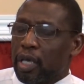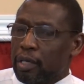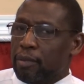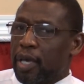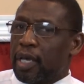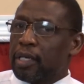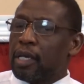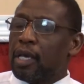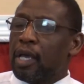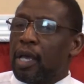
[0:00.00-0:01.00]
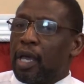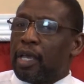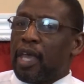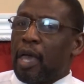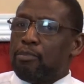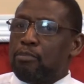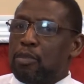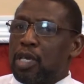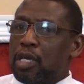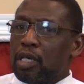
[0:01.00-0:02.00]
Amen. And that
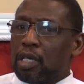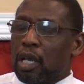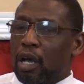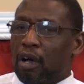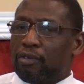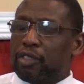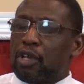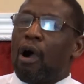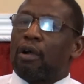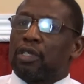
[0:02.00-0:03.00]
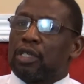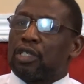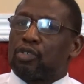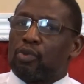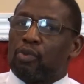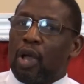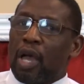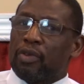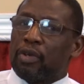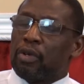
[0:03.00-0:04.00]
men love darkness
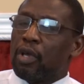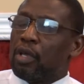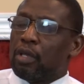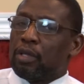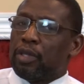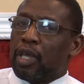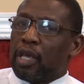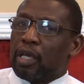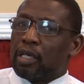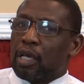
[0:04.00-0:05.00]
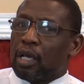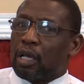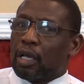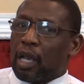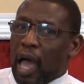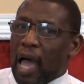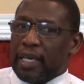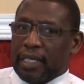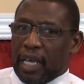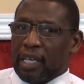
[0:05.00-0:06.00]
rather than
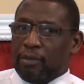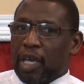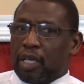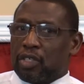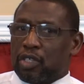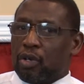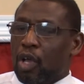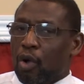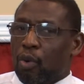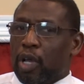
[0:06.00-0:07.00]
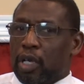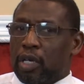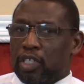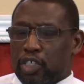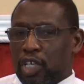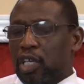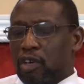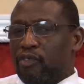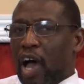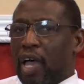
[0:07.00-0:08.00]
light. Amen. So what it is
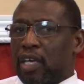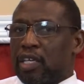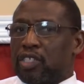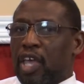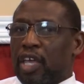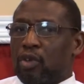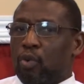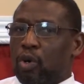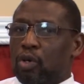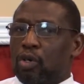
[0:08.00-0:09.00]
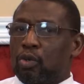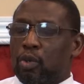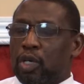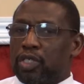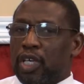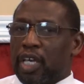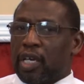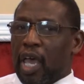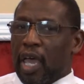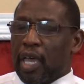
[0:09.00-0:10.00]
signifying is that the world was
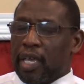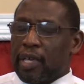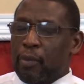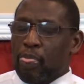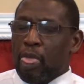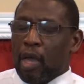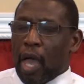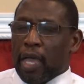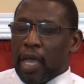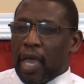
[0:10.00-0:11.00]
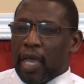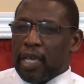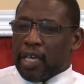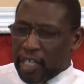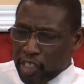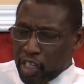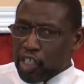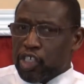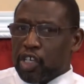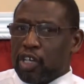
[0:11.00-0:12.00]
in a, a, a
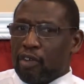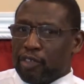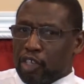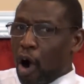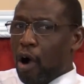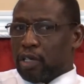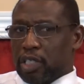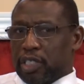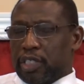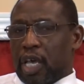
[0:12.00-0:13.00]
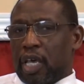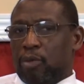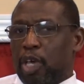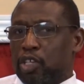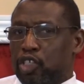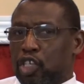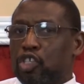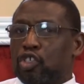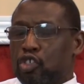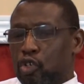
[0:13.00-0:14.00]
condition of darkness. Amen.
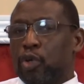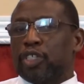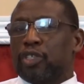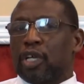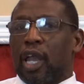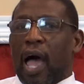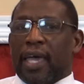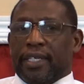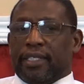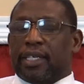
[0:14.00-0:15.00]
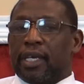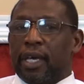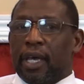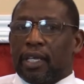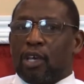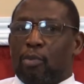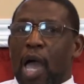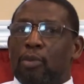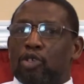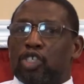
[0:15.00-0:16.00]
Jesus, who is the light, the
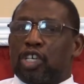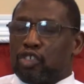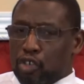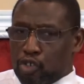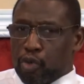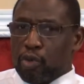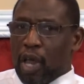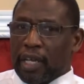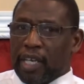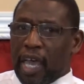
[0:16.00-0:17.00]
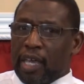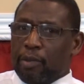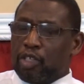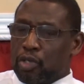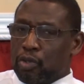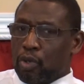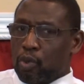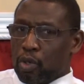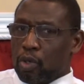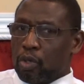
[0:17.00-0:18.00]
Bible says the true light, came into the
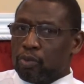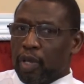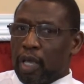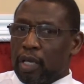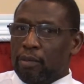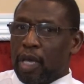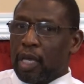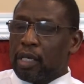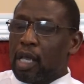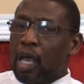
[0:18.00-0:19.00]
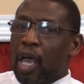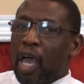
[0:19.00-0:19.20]
world. Amen.